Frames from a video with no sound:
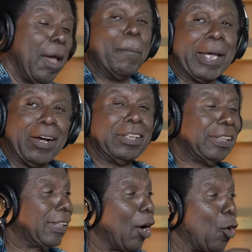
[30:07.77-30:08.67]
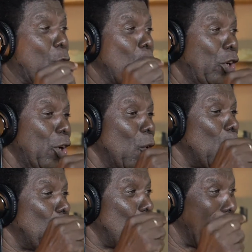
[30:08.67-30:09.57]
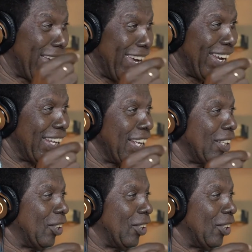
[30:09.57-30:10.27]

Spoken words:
because it's a good working